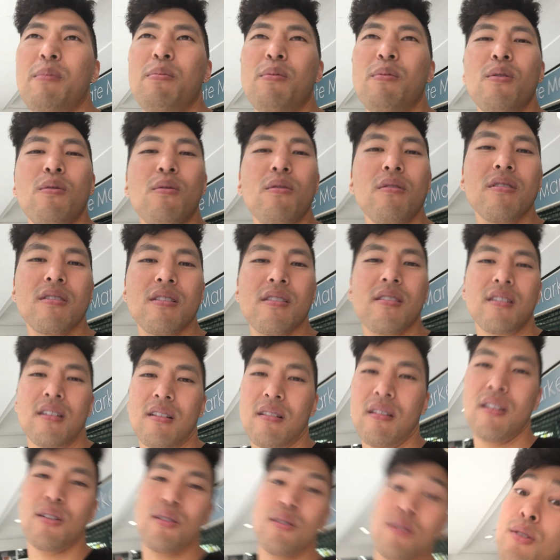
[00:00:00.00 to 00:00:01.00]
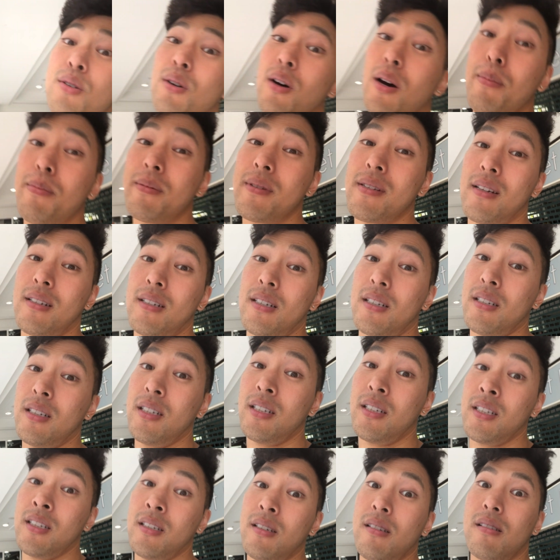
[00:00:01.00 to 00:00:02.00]
People were just a little too
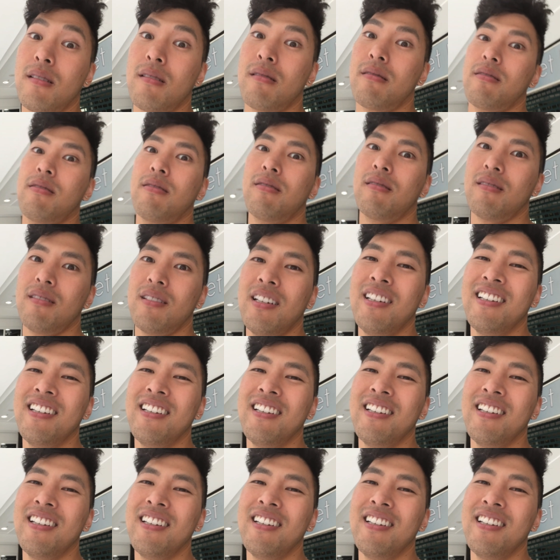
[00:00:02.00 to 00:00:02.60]
uptight